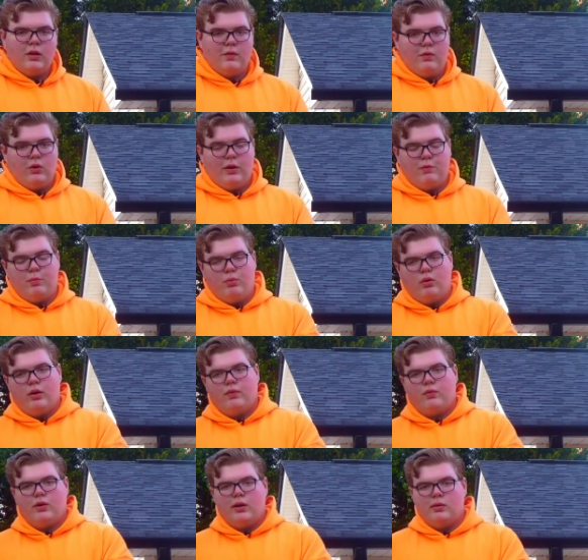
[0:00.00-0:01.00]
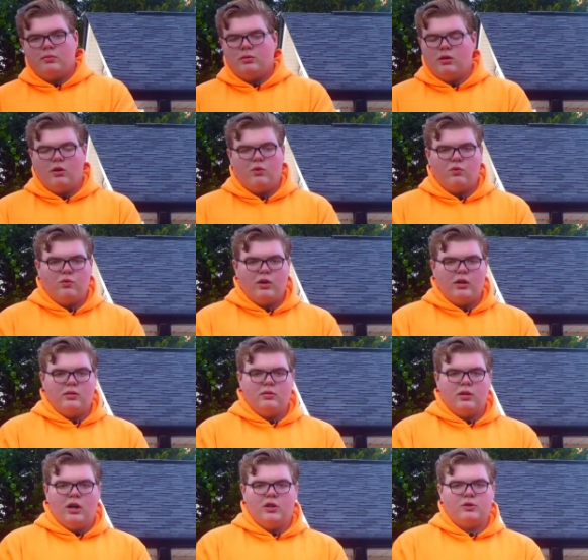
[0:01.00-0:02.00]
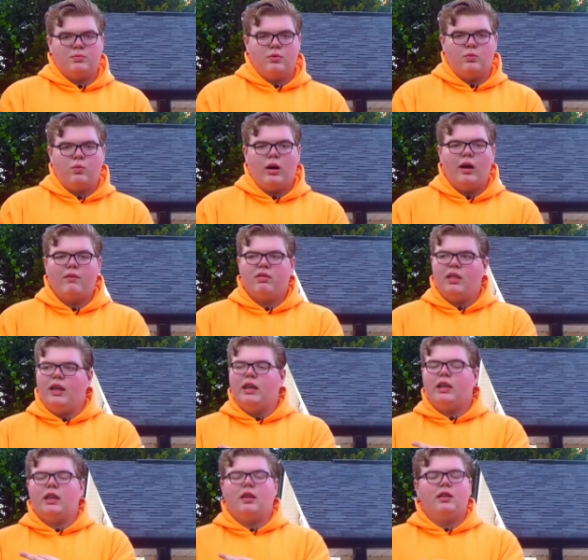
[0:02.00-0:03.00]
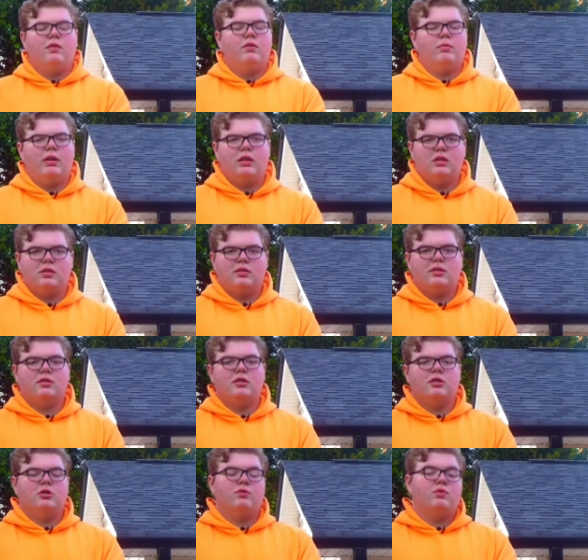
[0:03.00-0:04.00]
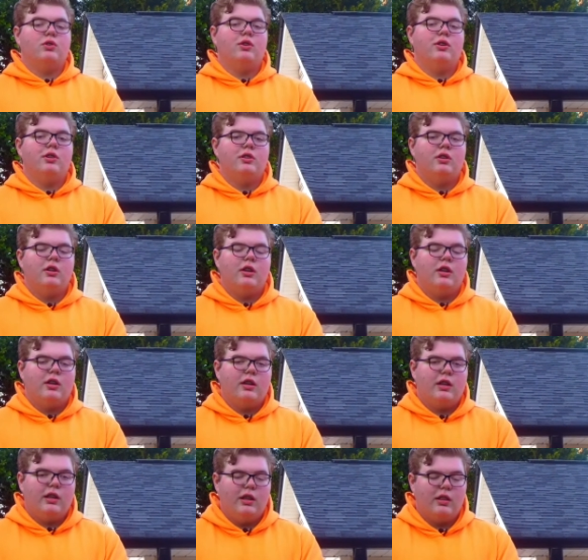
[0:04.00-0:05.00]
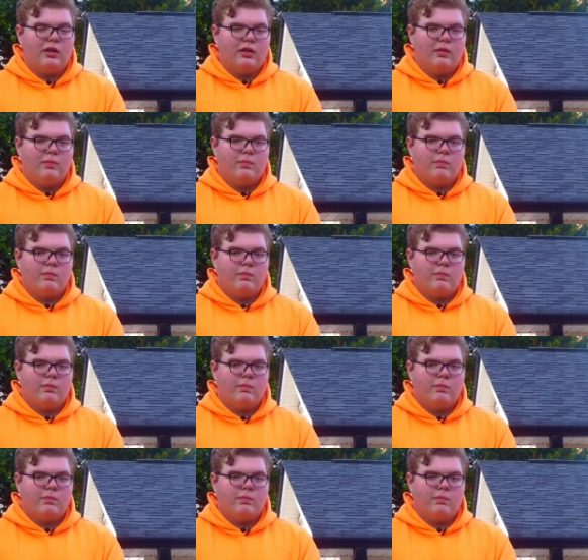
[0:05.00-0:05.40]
If you have a boyfriend, girlfriend, husband, wife, they can't even make this decision for you either.